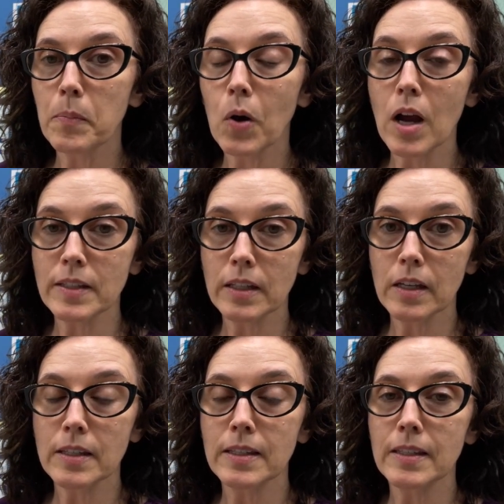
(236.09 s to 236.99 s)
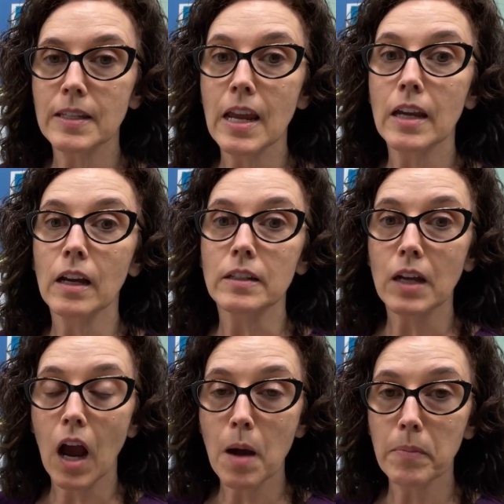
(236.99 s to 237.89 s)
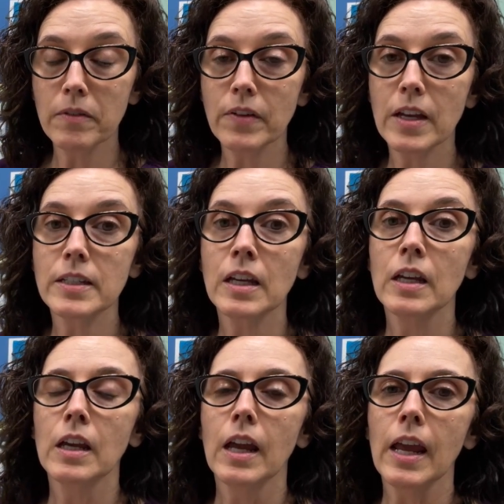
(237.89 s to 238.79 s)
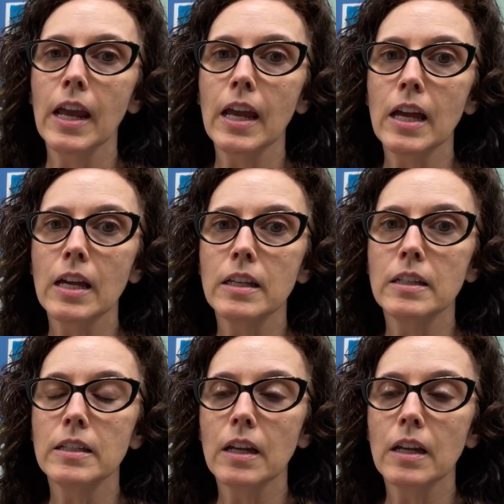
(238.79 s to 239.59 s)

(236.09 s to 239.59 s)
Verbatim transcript: process, staying on top of it, and